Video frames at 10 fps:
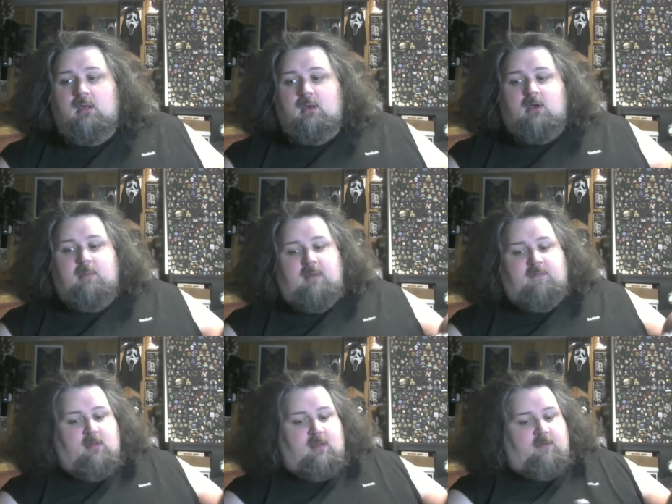could be a
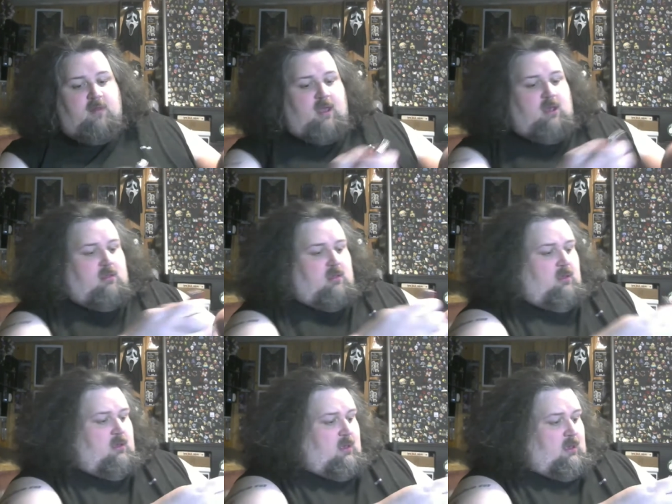few different things,
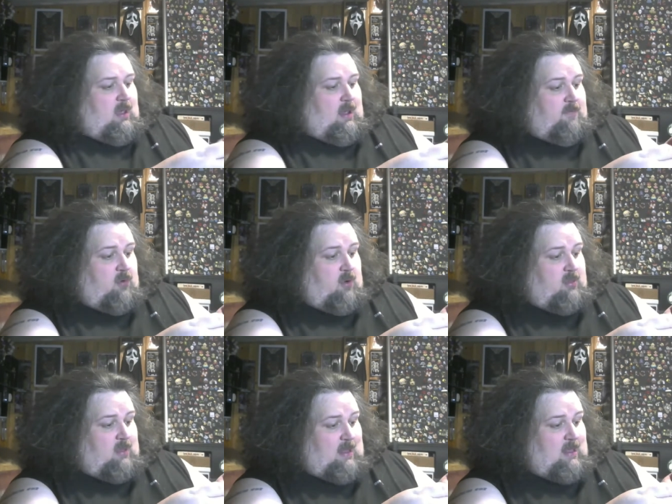and of
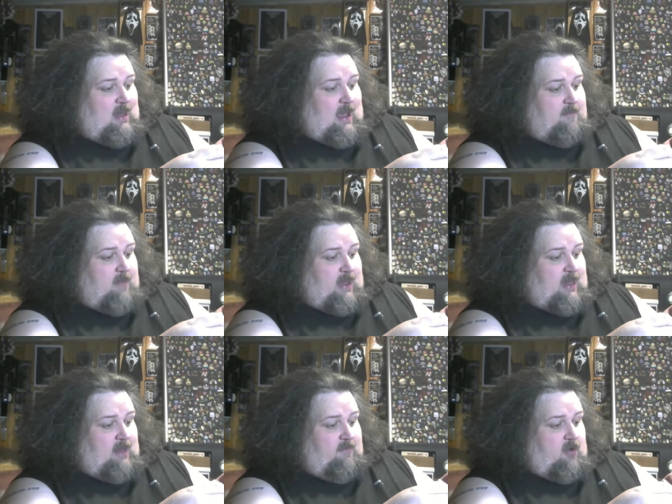course I didn't have my
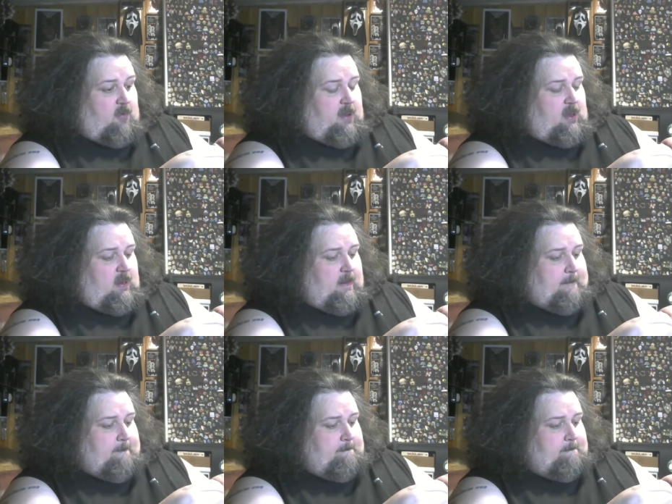kniff open.
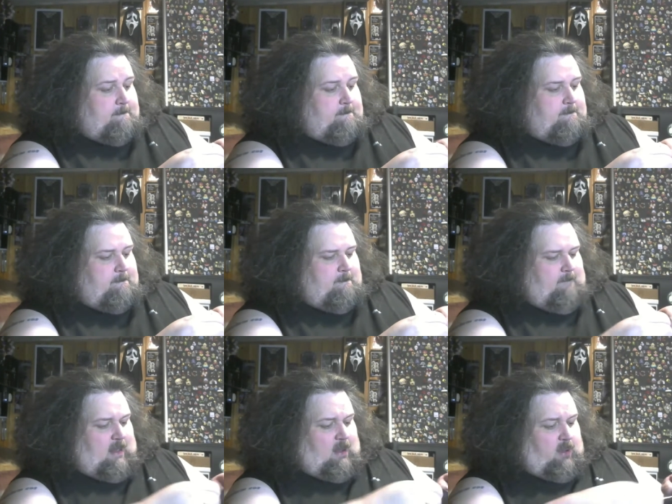
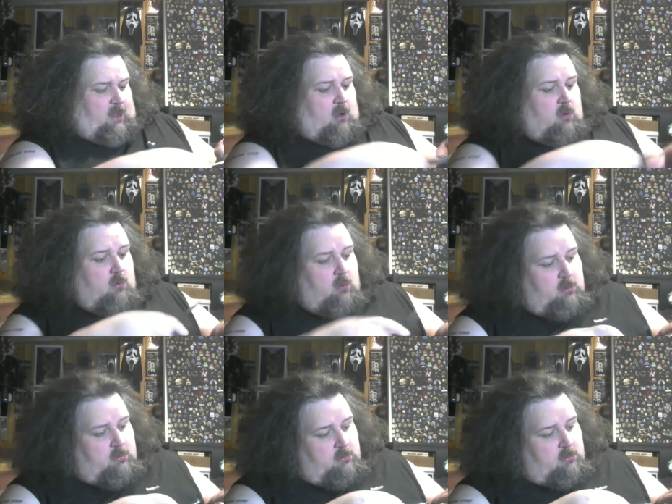There we go.
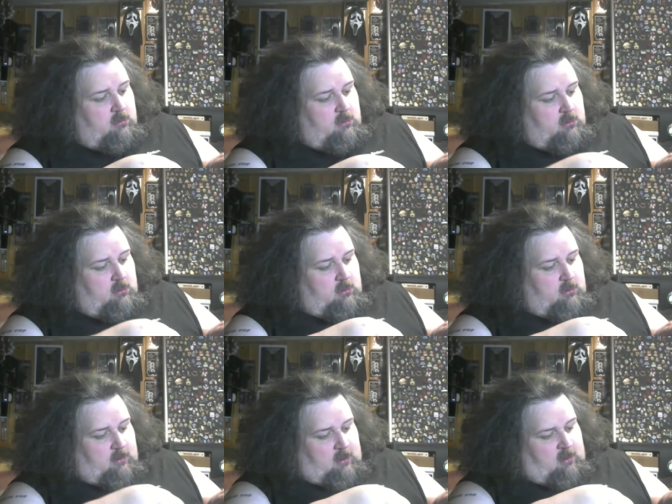
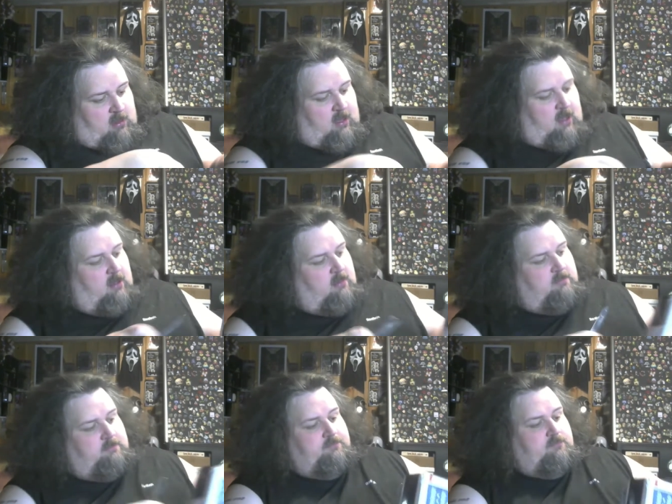Let's see
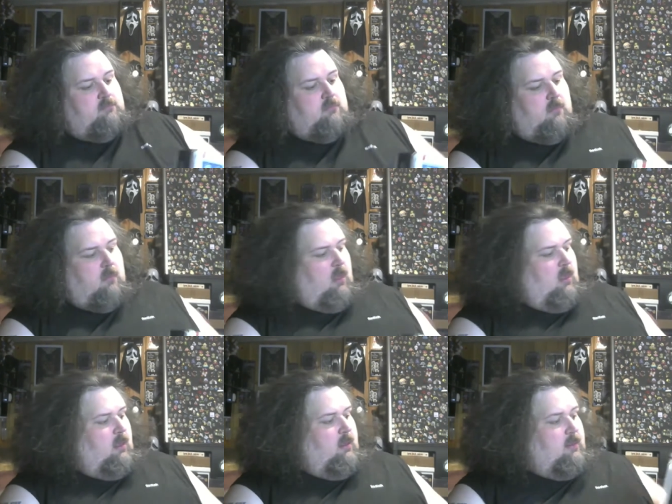
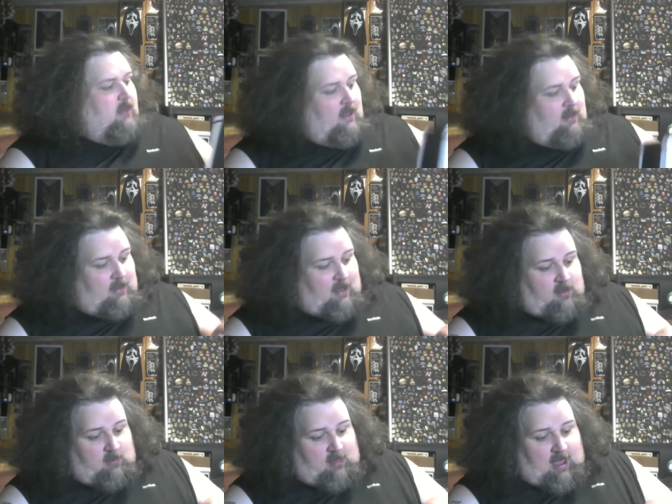they, they
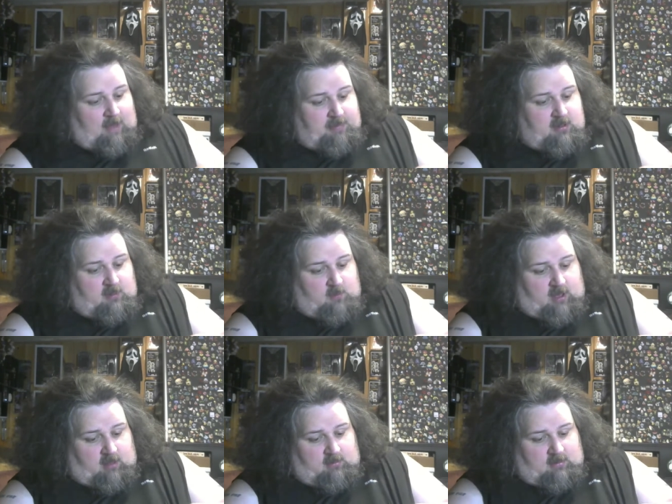do tape this well.